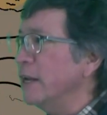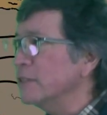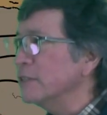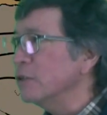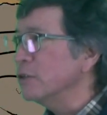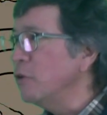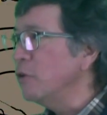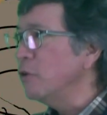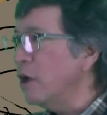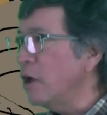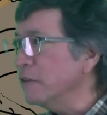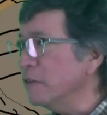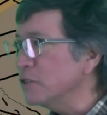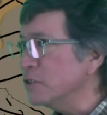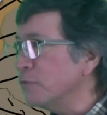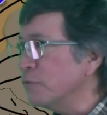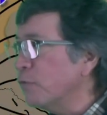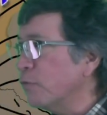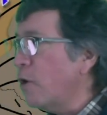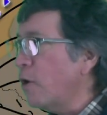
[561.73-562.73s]
it. And it's along
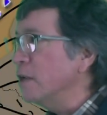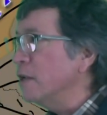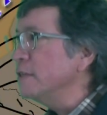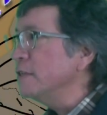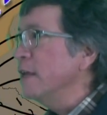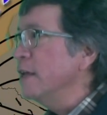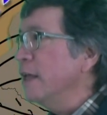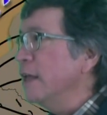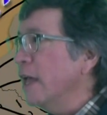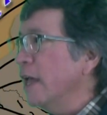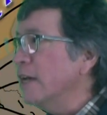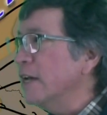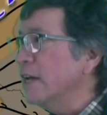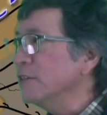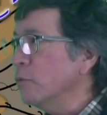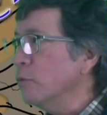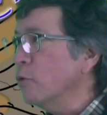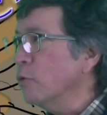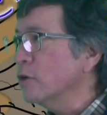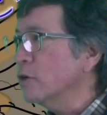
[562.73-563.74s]
this front
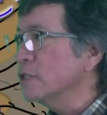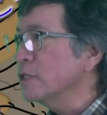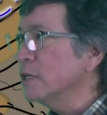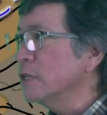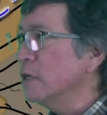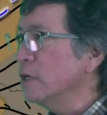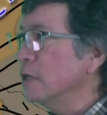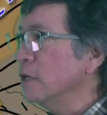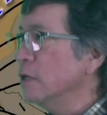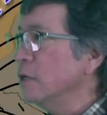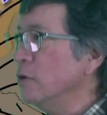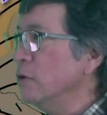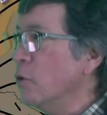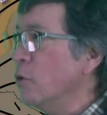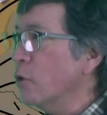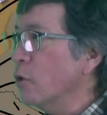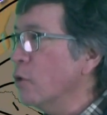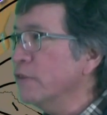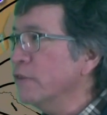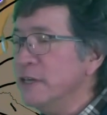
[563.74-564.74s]
as it works
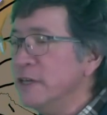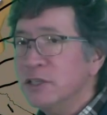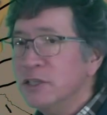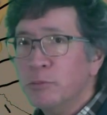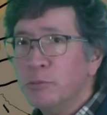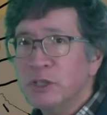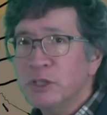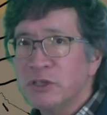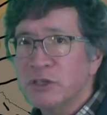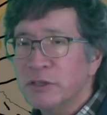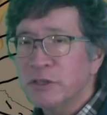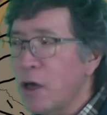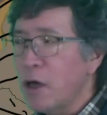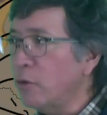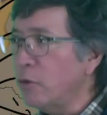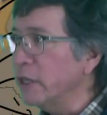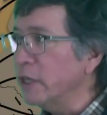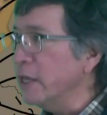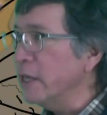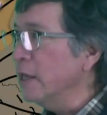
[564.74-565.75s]
northeastward
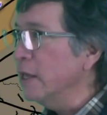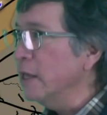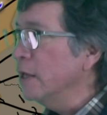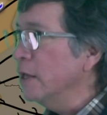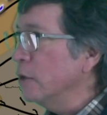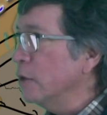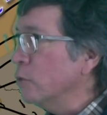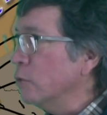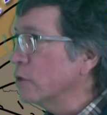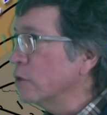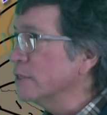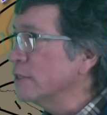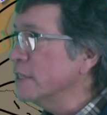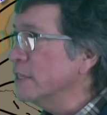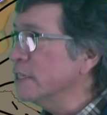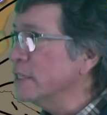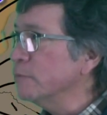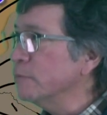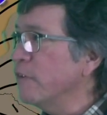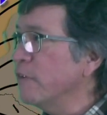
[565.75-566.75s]
slowly. We'll
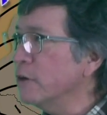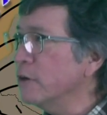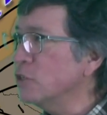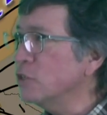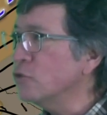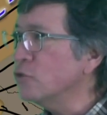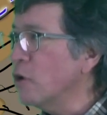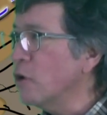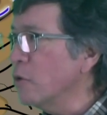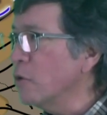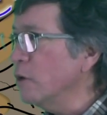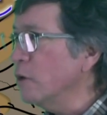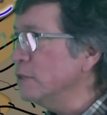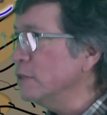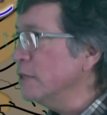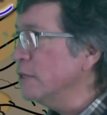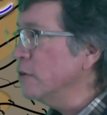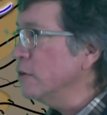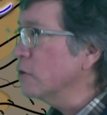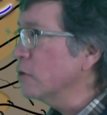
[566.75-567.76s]
see some very strong
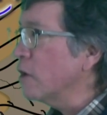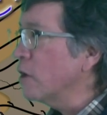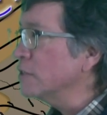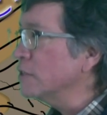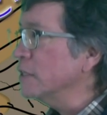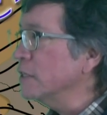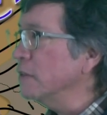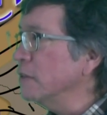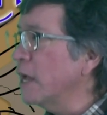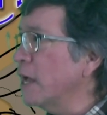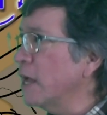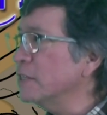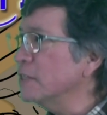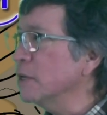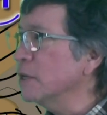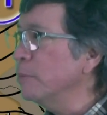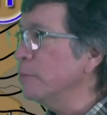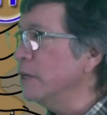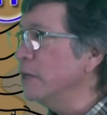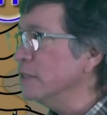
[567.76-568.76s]
winds here across the
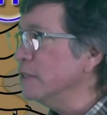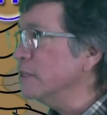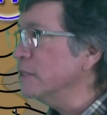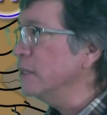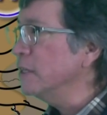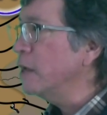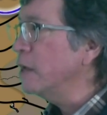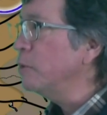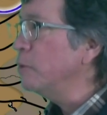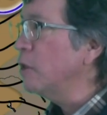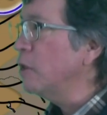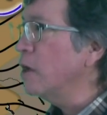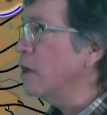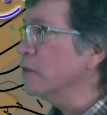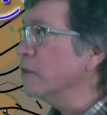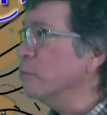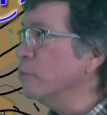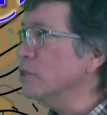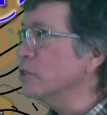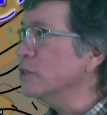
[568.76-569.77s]
Alaska Peninsula and up
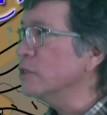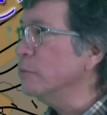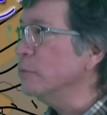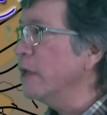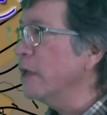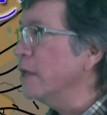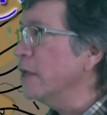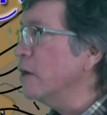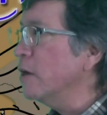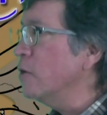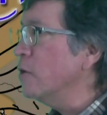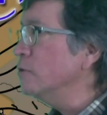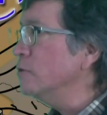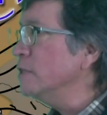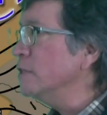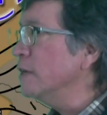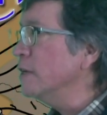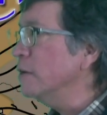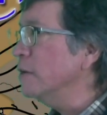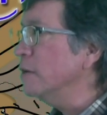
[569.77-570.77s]
along the Bristol Bay
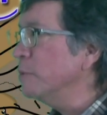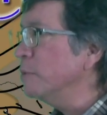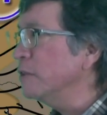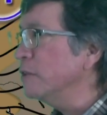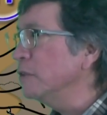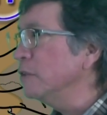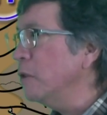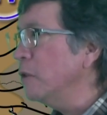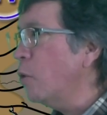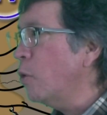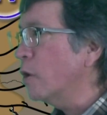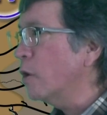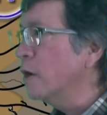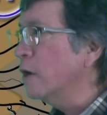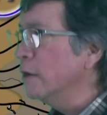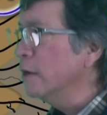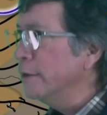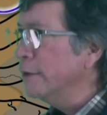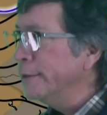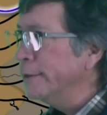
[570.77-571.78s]
coast and up in the lower